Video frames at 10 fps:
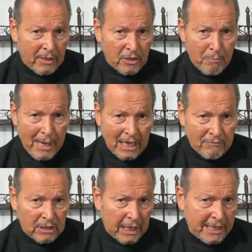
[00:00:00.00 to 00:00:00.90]
on the back of
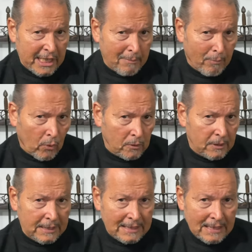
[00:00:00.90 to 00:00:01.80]
a lightning bolt.
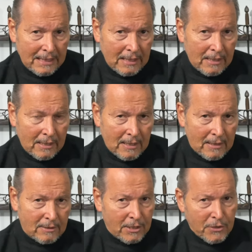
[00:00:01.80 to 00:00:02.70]

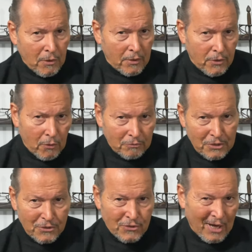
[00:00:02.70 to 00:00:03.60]
See, you don't, you don't
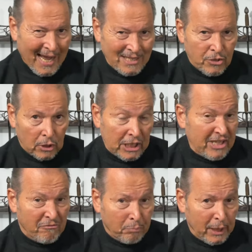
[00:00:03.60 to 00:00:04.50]
decide to
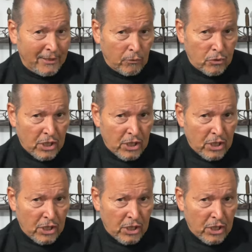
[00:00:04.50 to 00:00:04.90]
leave Plato's